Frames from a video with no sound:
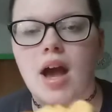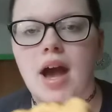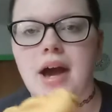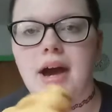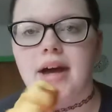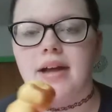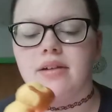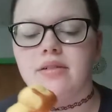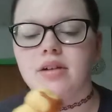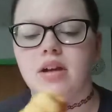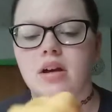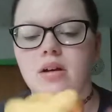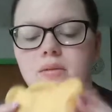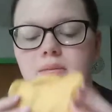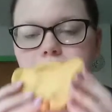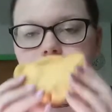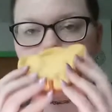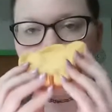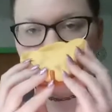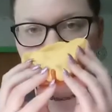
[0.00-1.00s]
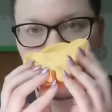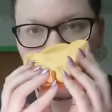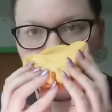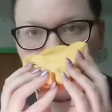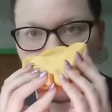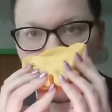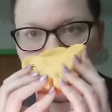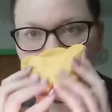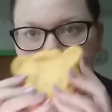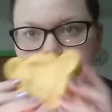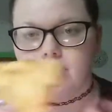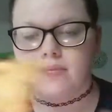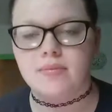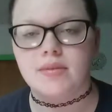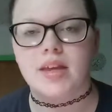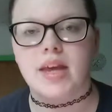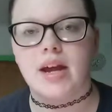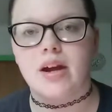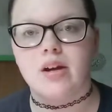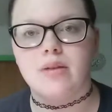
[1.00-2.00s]
I don't know.
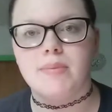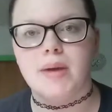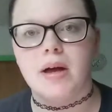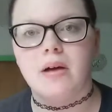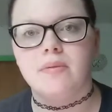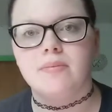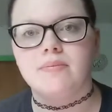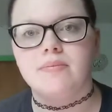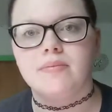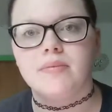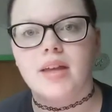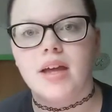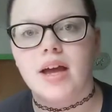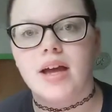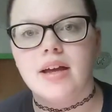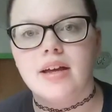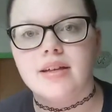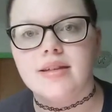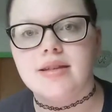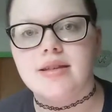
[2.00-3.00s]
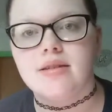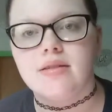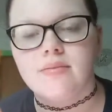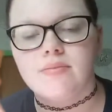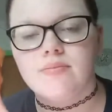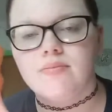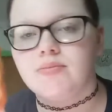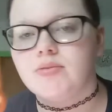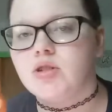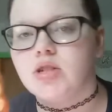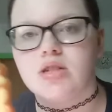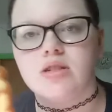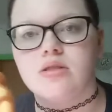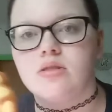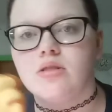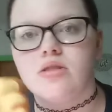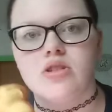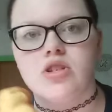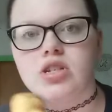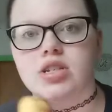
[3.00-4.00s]
Caramel.
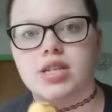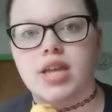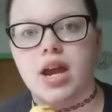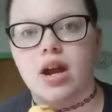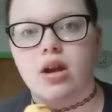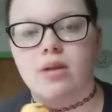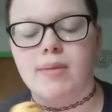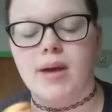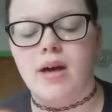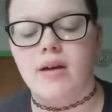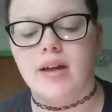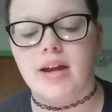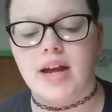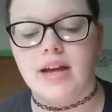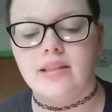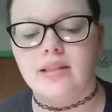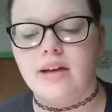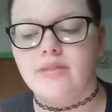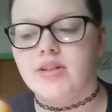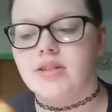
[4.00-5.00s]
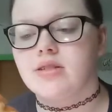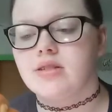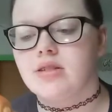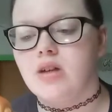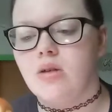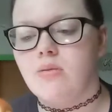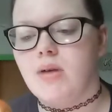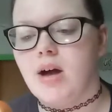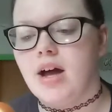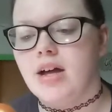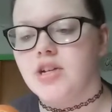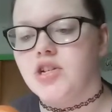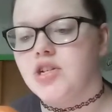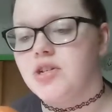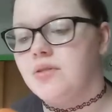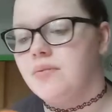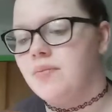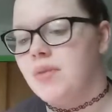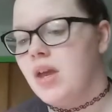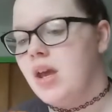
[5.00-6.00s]
Just caramel, and I love it so
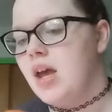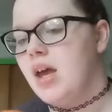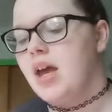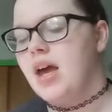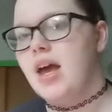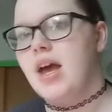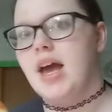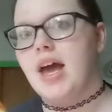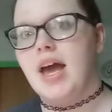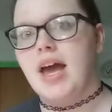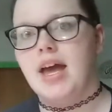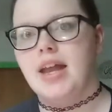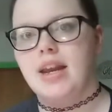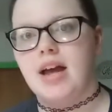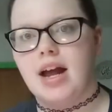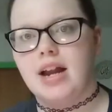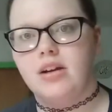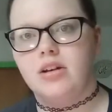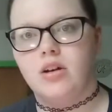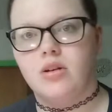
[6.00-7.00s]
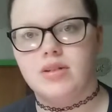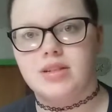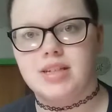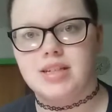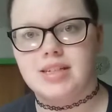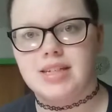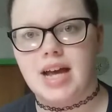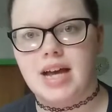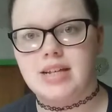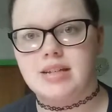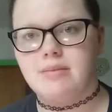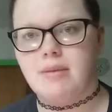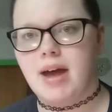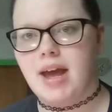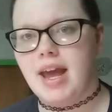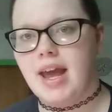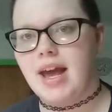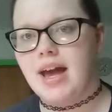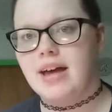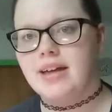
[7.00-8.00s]
much. And I don't know, it's the size of my
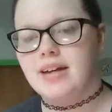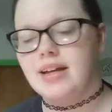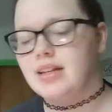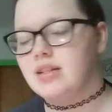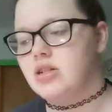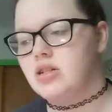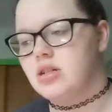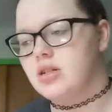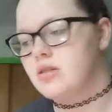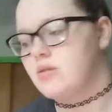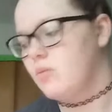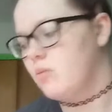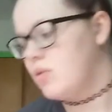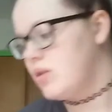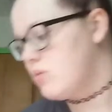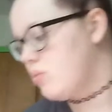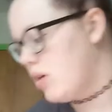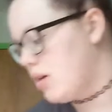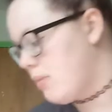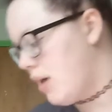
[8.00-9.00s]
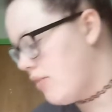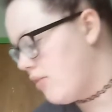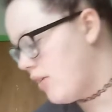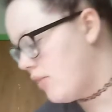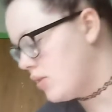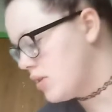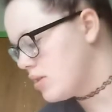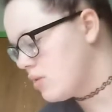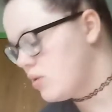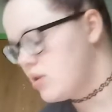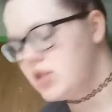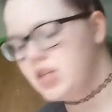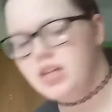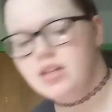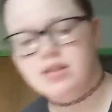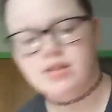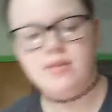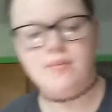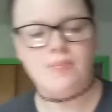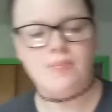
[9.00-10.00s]
hand. It's one of my favorite squishies.